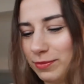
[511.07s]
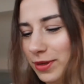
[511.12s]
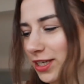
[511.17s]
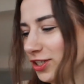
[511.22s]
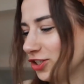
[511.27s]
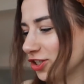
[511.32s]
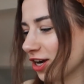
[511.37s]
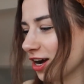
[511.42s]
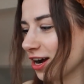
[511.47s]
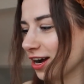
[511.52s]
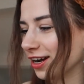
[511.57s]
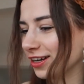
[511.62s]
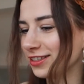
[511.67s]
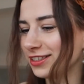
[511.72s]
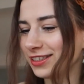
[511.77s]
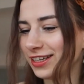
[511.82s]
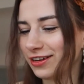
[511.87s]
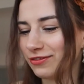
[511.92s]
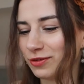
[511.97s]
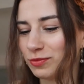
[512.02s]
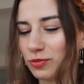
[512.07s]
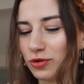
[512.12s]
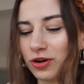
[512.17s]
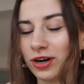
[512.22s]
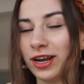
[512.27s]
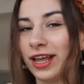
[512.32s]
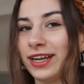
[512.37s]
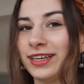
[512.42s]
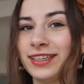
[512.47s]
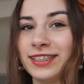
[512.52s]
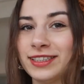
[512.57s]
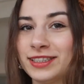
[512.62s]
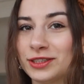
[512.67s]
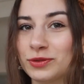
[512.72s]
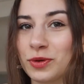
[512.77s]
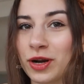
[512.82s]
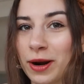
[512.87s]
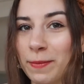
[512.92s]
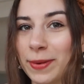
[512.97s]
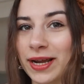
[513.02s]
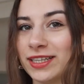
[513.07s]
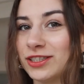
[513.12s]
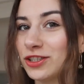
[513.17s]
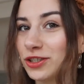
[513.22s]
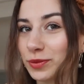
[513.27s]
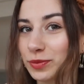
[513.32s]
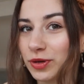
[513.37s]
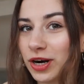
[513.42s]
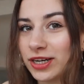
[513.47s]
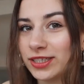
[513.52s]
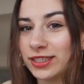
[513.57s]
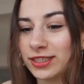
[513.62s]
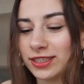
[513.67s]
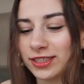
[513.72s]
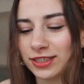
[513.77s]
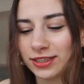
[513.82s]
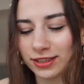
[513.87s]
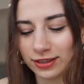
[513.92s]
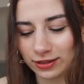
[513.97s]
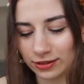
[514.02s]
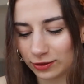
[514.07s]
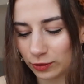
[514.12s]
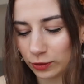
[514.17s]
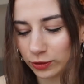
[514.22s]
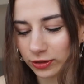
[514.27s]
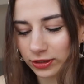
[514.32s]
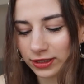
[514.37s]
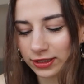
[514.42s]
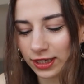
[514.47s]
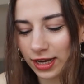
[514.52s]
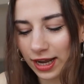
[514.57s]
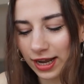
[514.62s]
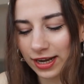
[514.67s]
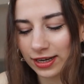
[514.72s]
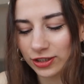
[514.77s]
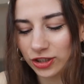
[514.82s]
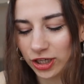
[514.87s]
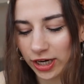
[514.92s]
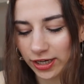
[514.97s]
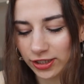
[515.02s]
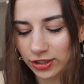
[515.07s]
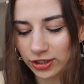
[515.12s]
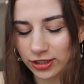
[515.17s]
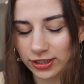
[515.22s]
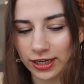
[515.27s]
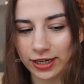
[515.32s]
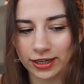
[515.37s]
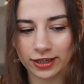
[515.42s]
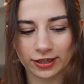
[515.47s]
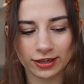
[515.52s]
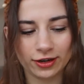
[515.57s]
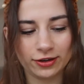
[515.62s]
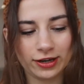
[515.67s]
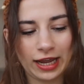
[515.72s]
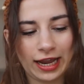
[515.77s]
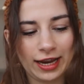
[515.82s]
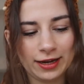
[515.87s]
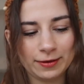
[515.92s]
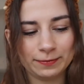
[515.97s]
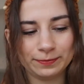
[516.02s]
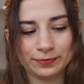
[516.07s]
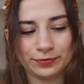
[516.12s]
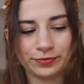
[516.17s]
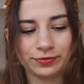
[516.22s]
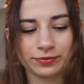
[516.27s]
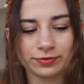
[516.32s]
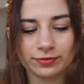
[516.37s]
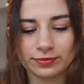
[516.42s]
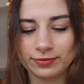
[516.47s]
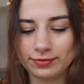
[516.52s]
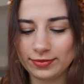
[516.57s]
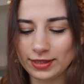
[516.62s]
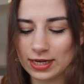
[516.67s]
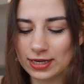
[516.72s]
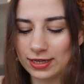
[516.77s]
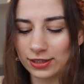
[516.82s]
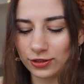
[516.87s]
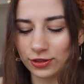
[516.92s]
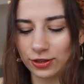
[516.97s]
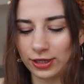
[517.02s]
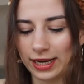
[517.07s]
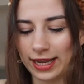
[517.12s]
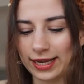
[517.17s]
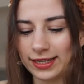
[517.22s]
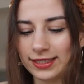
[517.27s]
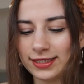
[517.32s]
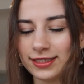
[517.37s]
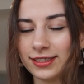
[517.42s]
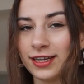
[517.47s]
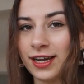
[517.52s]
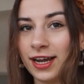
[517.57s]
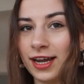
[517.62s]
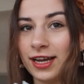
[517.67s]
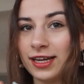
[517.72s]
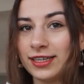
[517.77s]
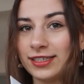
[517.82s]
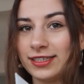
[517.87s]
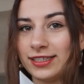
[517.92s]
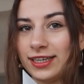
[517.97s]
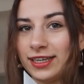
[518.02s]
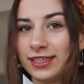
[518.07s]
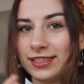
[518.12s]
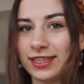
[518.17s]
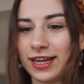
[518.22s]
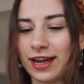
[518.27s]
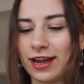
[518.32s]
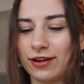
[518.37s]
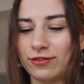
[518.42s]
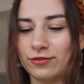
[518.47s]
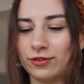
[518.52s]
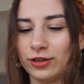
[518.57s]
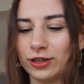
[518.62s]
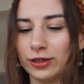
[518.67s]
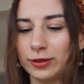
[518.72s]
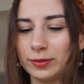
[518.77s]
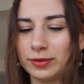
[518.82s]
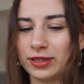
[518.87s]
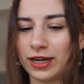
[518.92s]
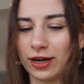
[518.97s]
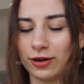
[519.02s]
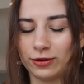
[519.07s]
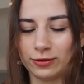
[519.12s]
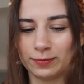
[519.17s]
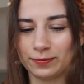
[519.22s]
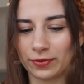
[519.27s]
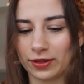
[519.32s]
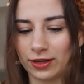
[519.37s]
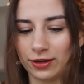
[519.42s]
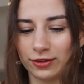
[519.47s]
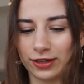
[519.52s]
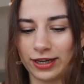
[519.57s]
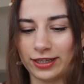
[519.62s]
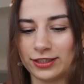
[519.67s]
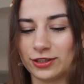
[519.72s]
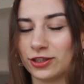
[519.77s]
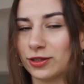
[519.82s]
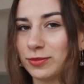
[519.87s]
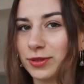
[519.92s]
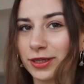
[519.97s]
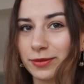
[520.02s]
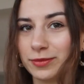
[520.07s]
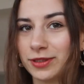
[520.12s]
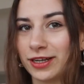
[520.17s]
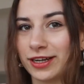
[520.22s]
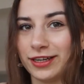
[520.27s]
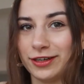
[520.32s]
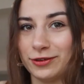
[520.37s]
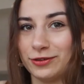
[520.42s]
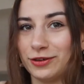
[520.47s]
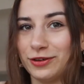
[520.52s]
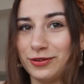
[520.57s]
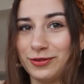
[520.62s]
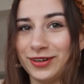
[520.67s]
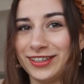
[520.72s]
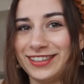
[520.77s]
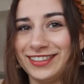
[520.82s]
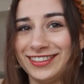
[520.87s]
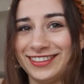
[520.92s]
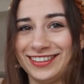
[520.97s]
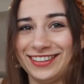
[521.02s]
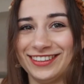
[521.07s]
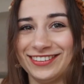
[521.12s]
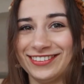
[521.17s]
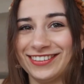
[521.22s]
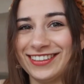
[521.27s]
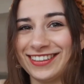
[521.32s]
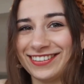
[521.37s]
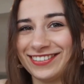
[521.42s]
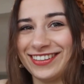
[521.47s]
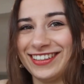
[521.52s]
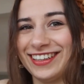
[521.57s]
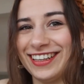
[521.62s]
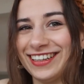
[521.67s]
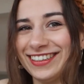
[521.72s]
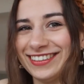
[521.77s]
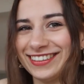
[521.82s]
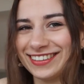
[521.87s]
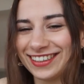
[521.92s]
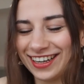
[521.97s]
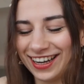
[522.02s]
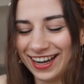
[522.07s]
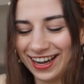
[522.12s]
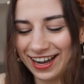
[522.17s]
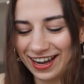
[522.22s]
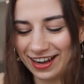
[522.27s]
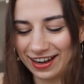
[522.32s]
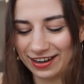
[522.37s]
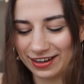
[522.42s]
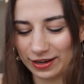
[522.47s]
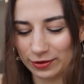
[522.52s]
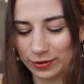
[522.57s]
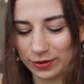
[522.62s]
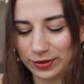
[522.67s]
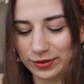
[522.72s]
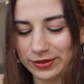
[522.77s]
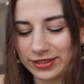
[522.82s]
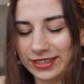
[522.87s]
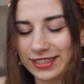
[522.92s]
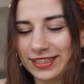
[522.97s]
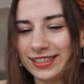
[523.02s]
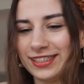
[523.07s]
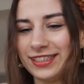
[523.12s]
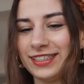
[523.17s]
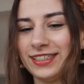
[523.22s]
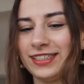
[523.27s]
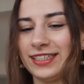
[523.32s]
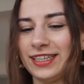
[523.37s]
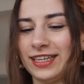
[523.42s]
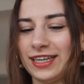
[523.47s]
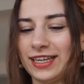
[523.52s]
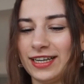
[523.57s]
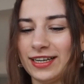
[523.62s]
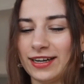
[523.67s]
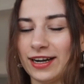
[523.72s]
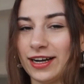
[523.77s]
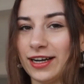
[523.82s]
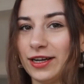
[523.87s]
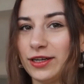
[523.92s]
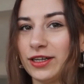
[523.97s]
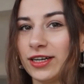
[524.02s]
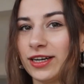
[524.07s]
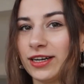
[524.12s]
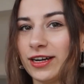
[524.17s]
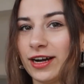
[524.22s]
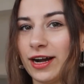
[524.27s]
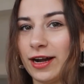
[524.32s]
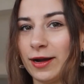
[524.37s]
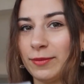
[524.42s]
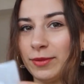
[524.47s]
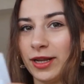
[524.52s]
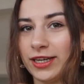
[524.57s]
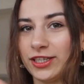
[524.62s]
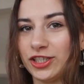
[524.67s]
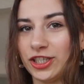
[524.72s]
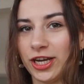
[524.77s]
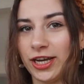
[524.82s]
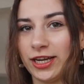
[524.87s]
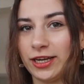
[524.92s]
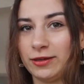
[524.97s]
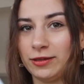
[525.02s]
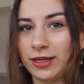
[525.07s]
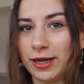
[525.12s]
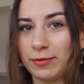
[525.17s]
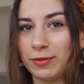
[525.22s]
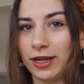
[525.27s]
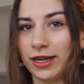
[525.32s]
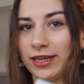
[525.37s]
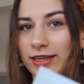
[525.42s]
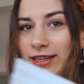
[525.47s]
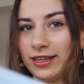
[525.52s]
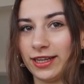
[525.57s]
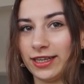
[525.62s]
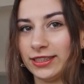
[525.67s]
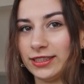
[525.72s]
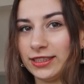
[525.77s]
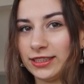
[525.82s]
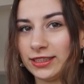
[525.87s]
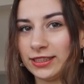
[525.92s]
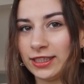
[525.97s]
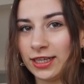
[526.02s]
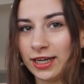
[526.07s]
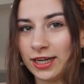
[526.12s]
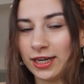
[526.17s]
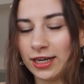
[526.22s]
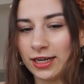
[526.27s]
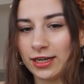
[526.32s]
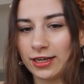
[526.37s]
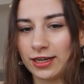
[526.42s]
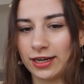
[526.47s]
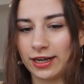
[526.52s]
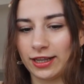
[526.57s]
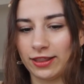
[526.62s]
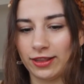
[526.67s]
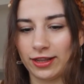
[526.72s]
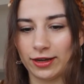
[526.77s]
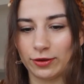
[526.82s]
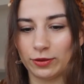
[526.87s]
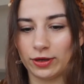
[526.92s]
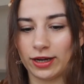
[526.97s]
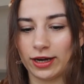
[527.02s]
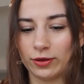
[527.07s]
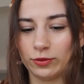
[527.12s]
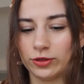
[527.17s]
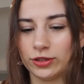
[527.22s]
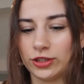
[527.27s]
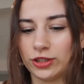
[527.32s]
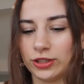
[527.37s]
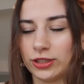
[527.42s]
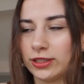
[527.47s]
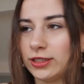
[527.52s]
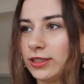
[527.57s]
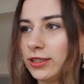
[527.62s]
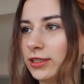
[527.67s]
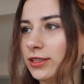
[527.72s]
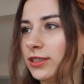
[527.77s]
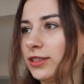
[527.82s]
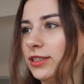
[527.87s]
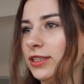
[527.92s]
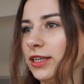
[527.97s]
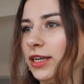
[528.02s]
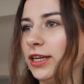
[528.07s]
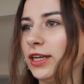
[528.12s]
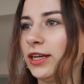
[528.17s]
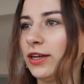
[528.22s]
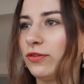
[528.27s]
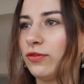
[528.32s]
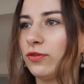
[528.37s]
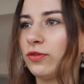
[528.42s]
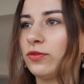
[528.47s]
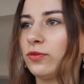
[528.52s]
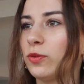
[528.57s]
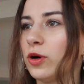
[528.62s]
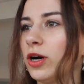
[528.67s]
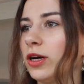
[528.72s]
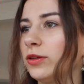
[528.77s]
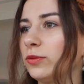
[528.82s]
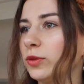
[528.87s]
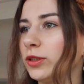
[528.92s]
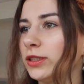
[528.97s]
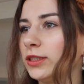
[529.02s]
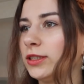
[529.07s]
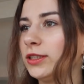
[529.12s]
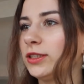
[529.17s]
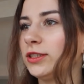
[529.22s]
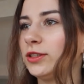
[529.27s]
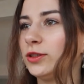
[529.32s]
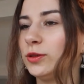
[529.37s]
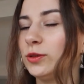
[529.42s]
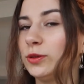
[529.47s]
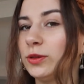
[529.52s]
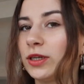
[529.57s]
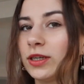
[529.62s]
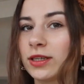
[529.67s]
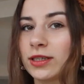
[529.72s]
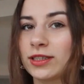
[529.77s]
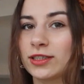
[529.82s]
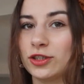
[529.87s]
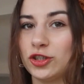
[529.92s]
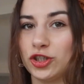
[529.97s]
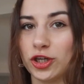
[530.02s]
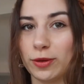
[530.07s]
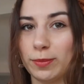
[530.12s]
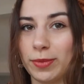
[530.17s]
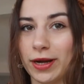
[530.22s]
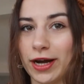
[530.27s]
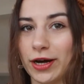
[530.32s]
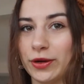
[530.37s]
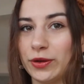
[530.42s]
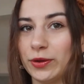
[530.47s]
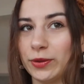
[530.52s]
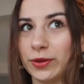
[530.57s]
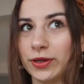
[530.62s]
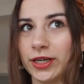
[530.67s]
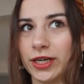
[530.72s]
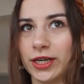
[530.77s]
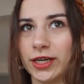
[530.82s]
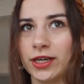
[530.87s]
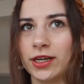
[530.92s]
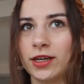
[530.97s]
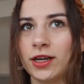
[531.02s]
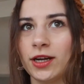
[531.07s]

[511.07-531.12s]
be shocked even more like this is what i meant surprises goals change is here okay so let's see these envelopes how okay sometimes i don't know what to do with this we will see i i'm like shaking them like this and then i will just see if one wants to jump out or